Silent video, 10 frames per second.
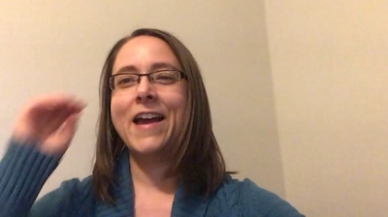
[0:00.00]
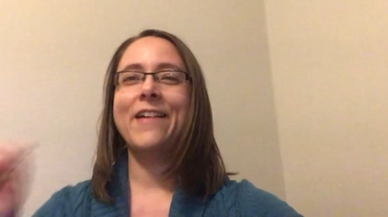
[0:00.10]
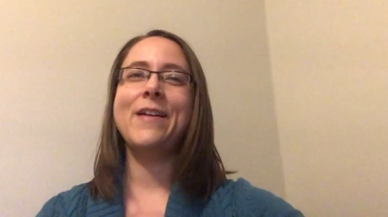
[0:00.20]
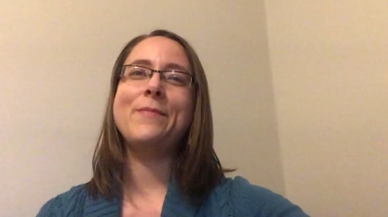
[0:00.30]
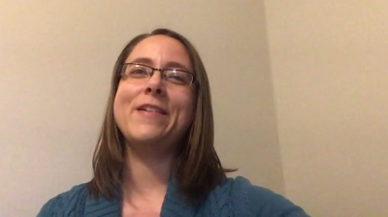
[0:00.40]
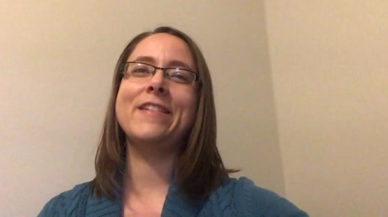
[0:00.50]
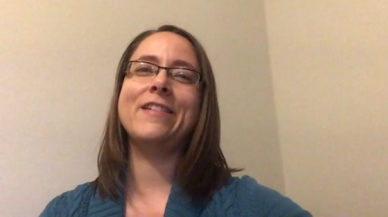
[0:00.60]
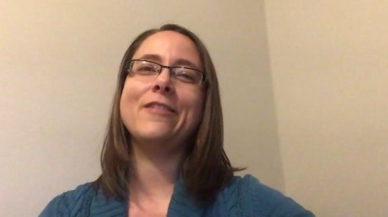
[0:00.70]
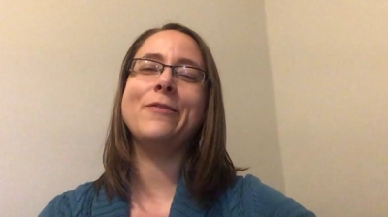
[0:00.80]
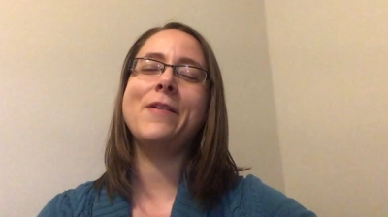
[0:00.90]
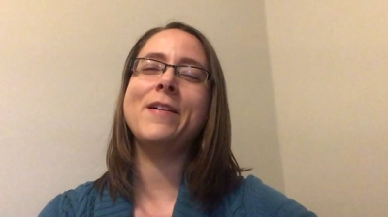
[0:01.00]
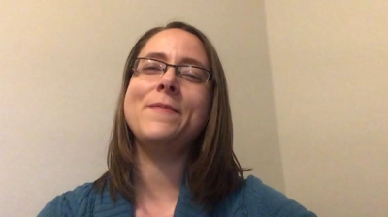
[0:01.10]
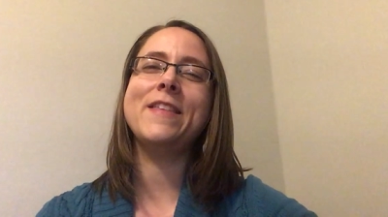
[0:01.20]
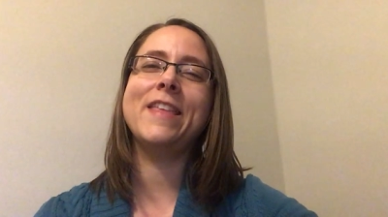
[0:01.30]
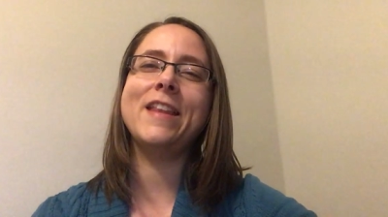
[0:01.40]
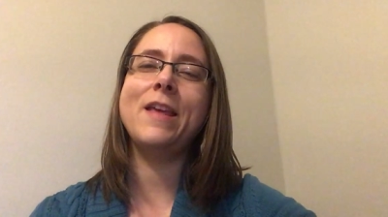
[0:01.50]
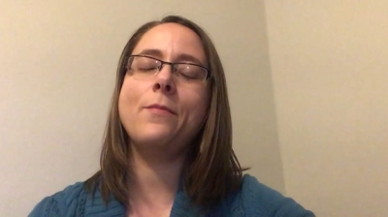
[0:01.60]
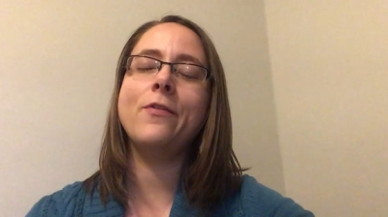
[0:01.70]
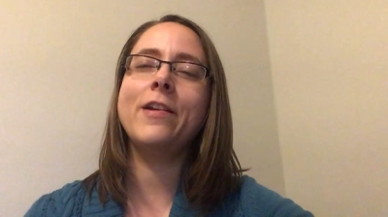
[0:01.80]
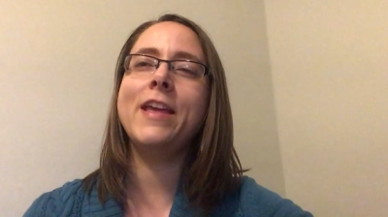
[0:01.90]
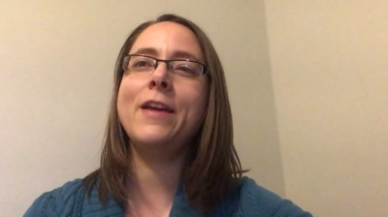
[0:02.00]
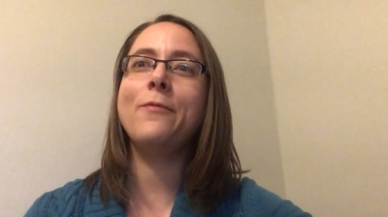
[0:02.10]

All right, boys and girls, welcome to Sunday morning.